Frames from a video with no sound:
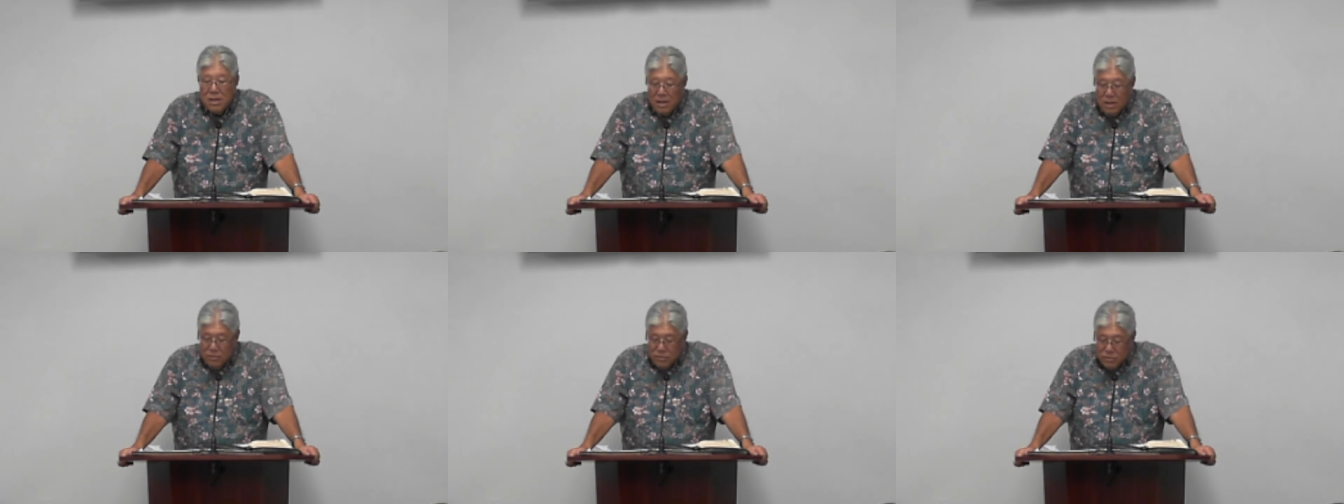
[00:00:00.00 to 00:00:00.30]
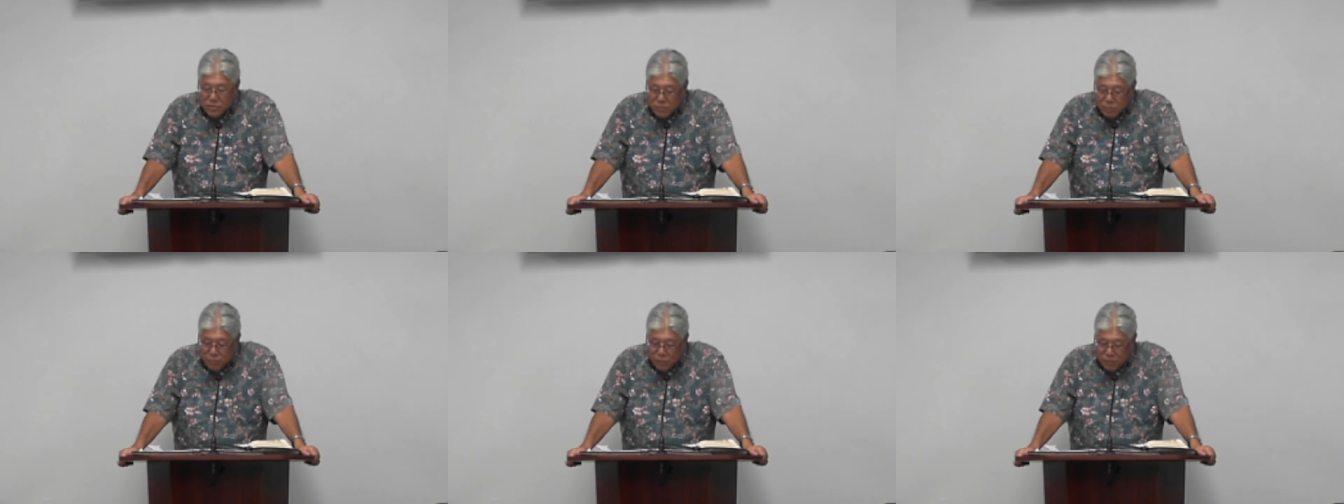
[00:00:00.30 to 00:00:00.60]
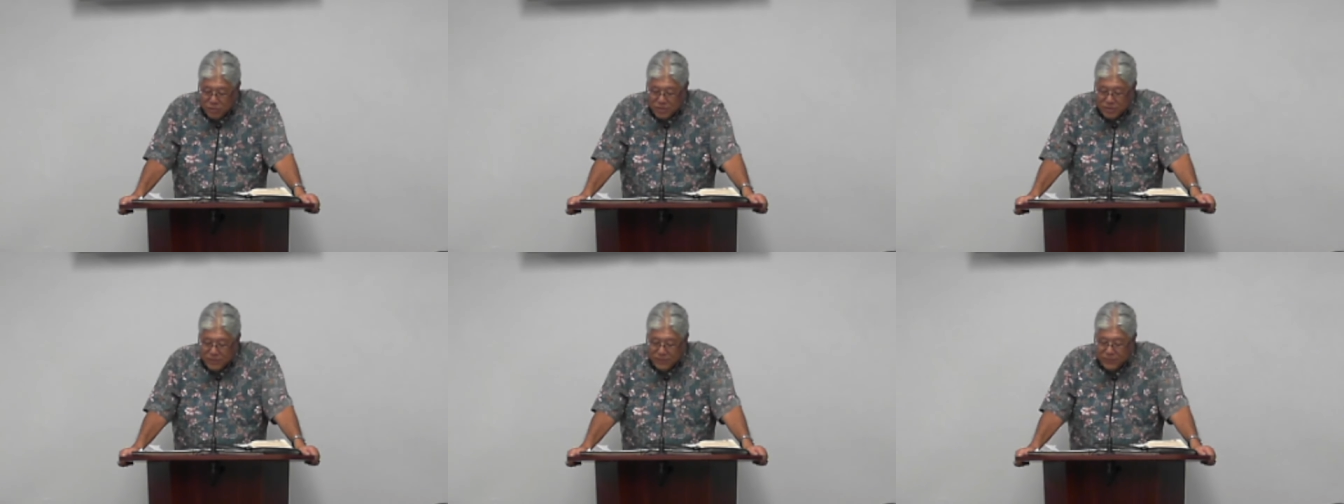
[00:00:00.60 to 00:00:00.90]
He was
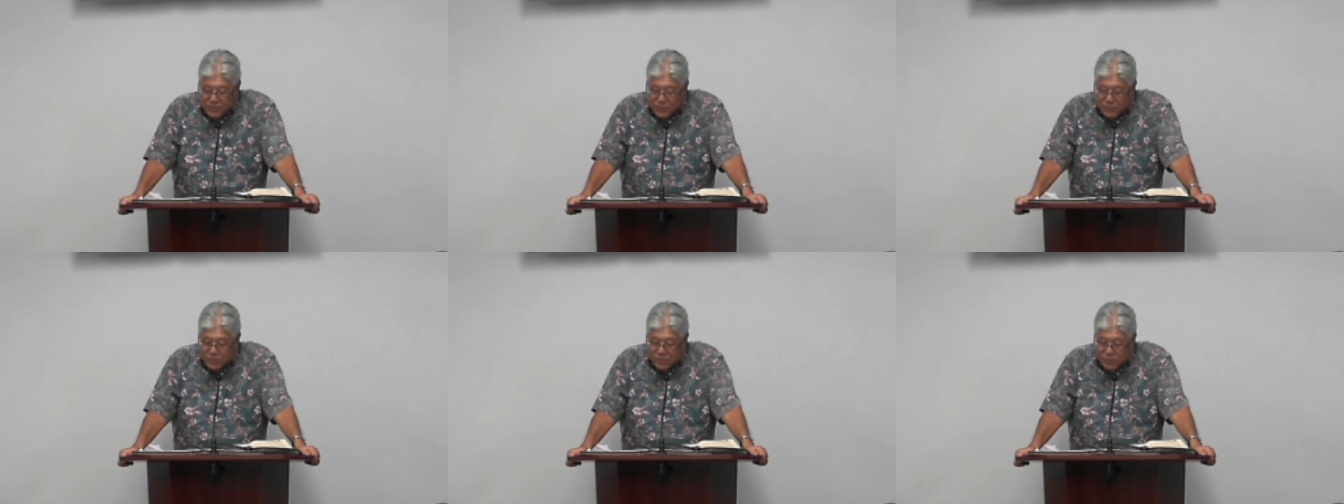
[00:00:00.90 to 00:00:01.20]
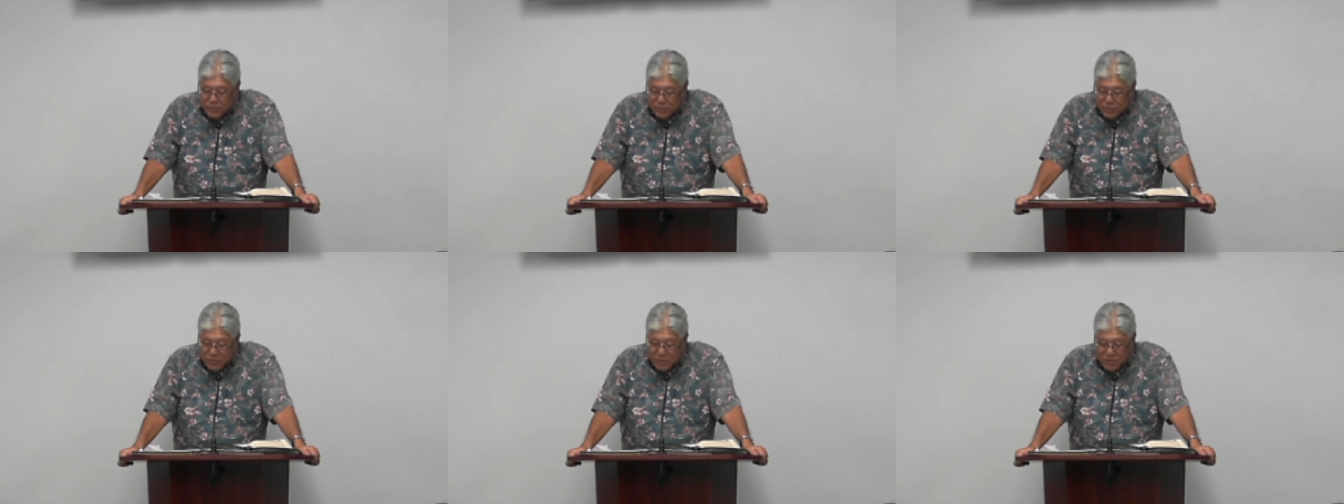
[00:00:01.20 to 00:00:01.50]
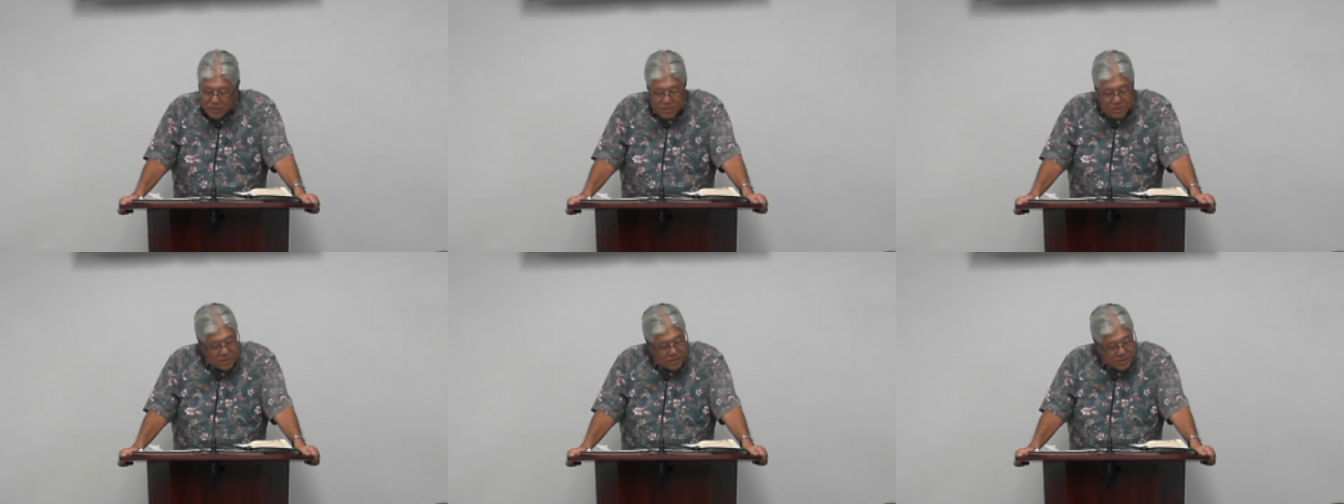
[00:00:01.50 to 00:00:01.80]
merciful
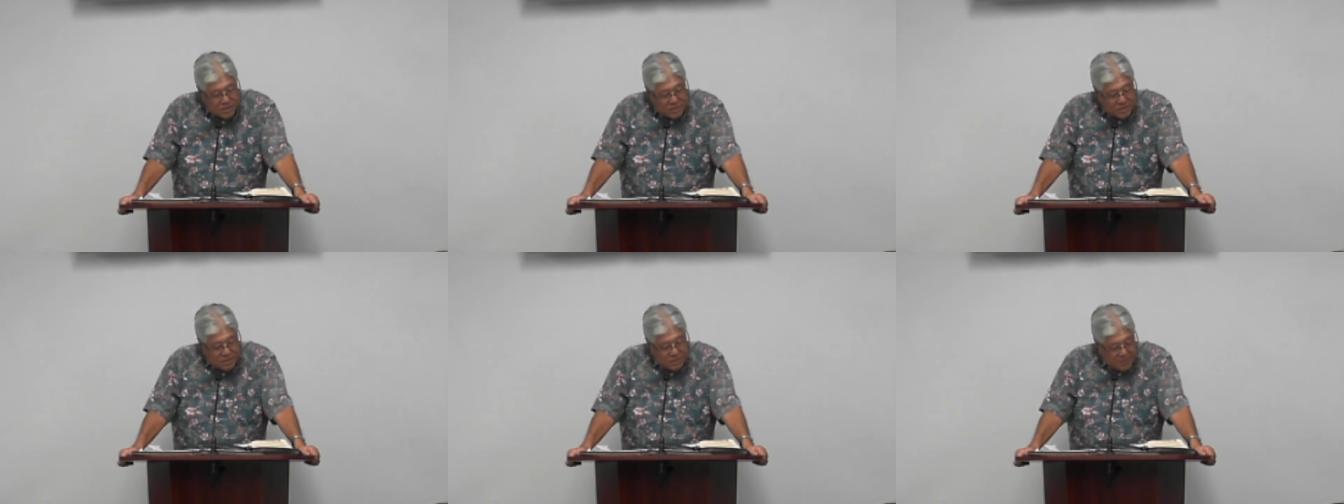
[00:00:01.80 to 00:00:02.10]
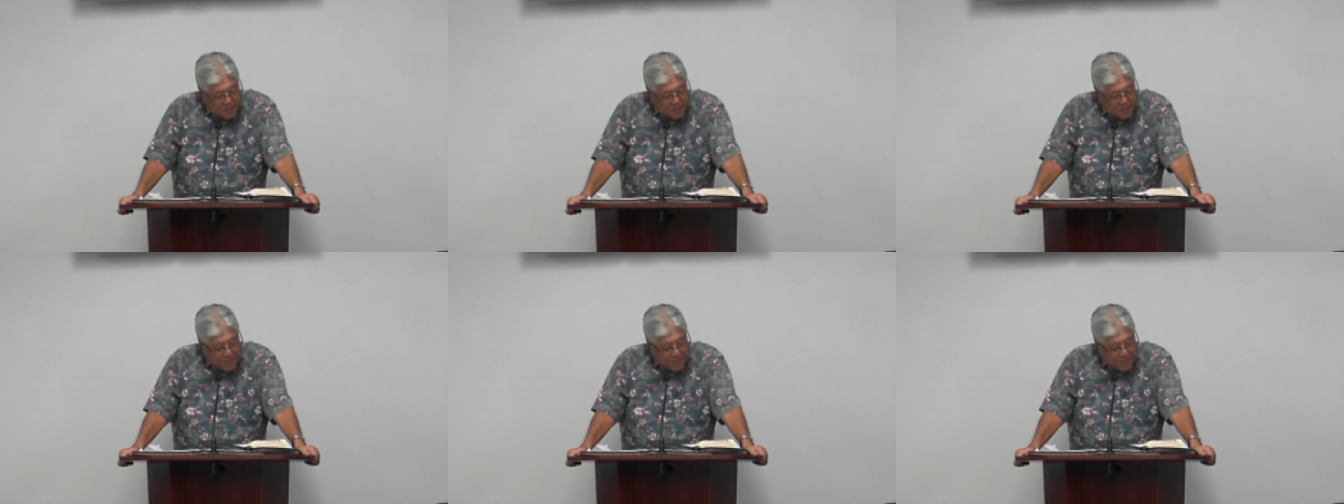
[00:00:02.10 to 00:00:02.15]
towards us.